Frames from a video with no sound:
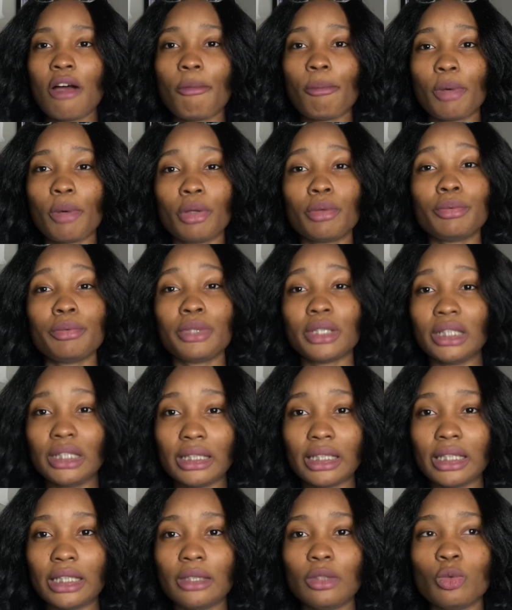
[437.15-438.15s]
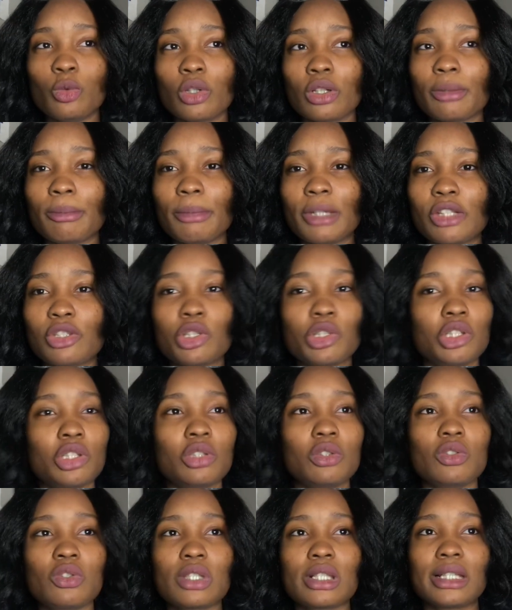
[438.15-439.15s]
but really you want to make sure you
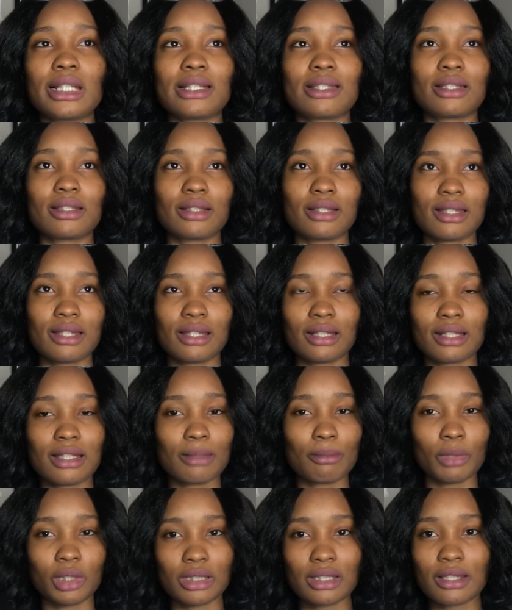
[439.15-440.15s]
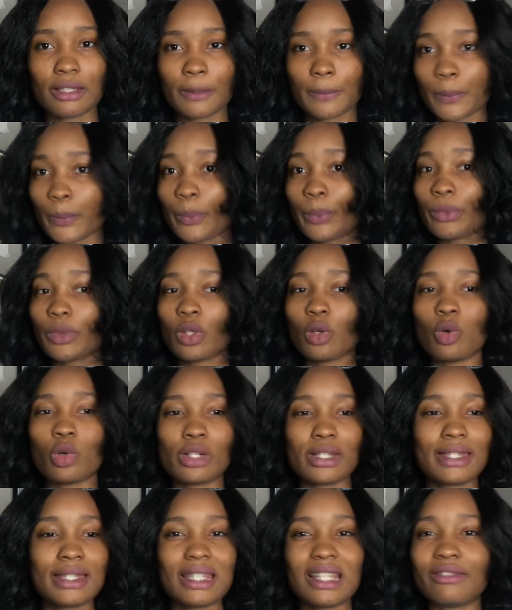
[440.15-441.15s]
use less than 6 months or
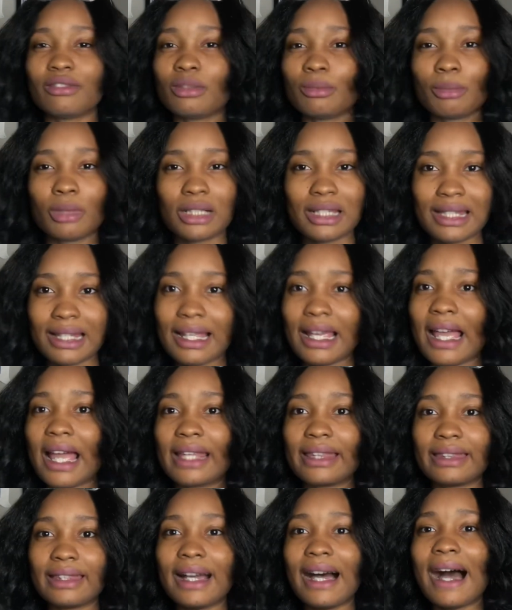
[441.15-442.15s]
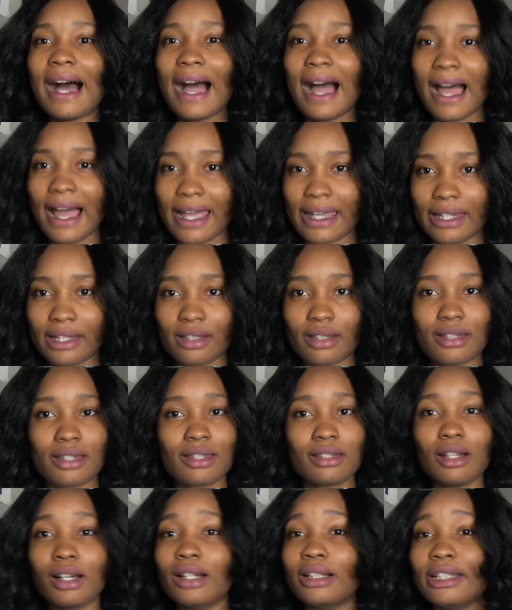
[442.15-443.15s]
7 months at the highest,
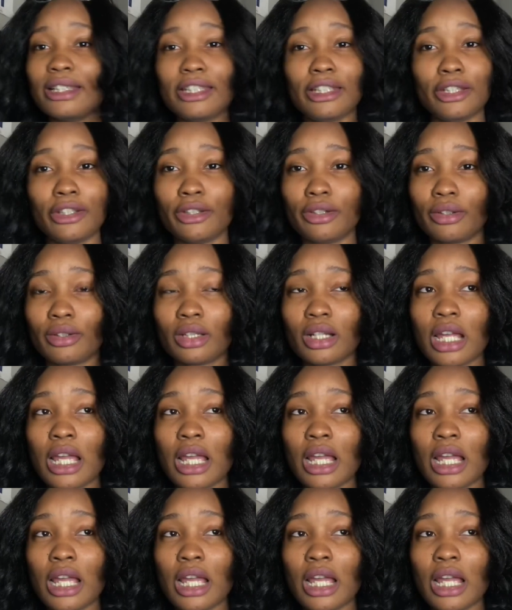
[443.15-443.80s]
not a year,